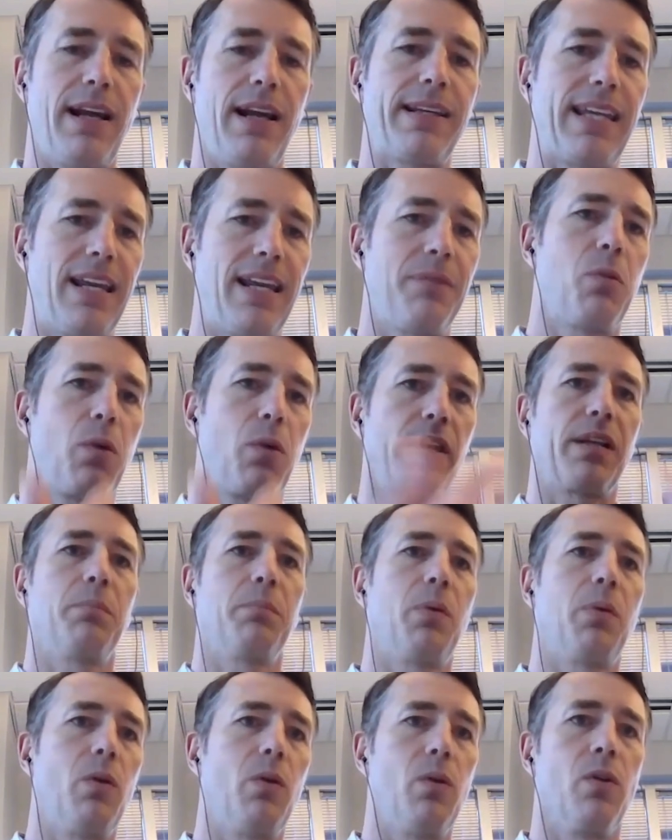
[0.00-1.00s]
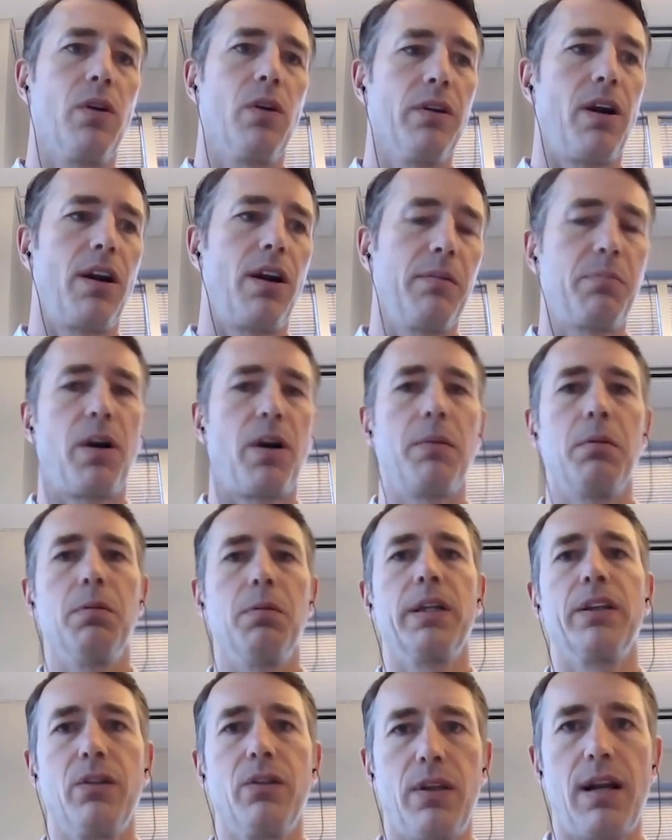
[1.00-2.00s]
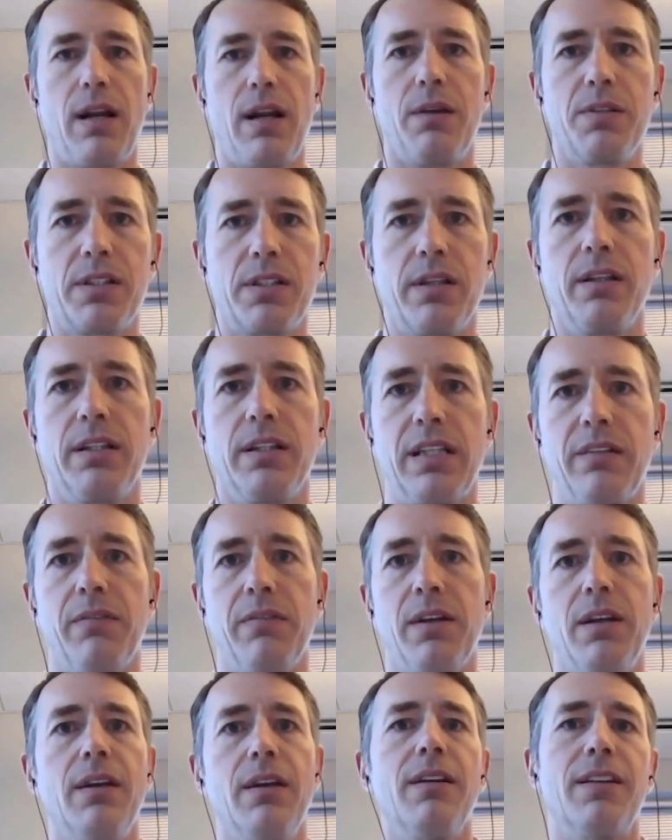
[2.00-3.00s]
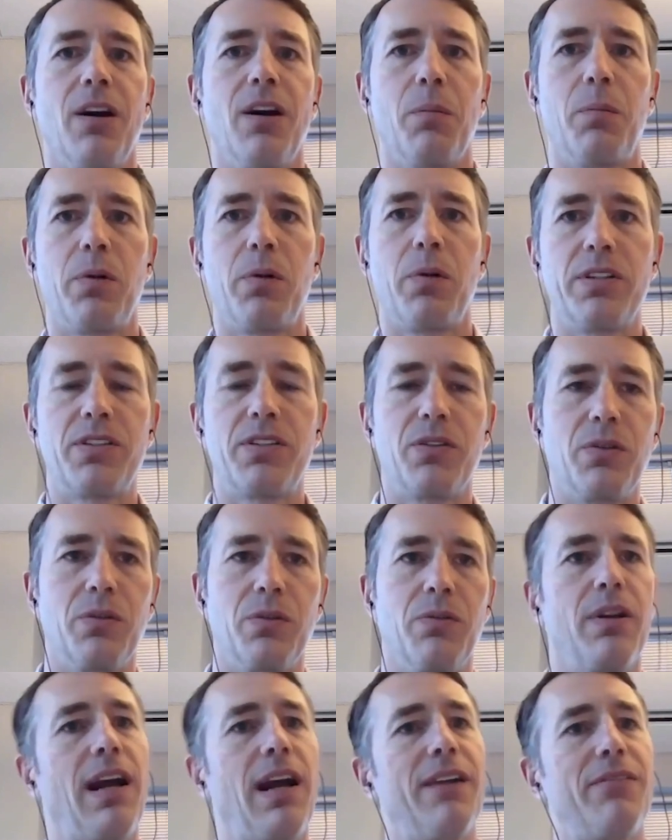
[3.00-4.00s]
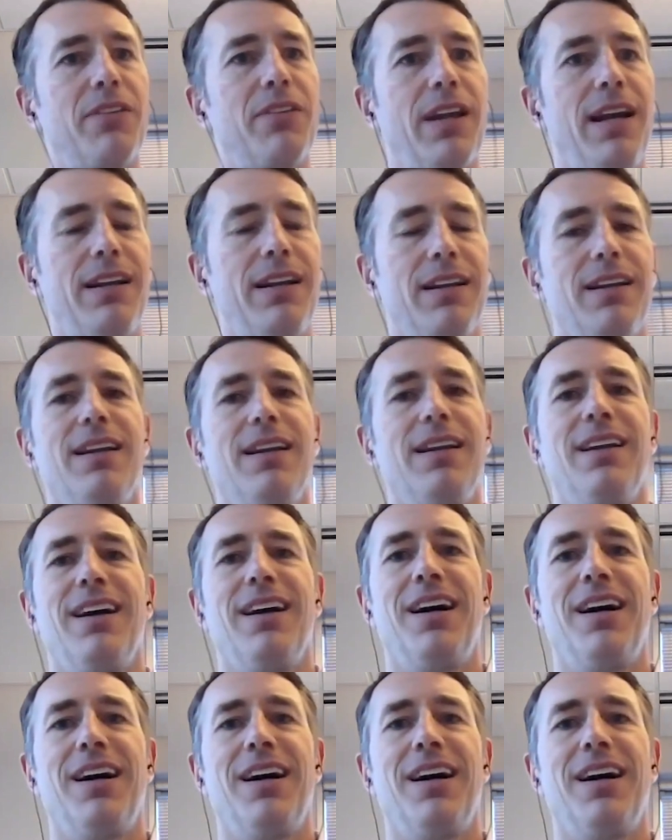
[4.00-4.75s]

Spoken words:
and I came to work at Bullhorn, Art probably knew that I was going to leave, pretty soon after that.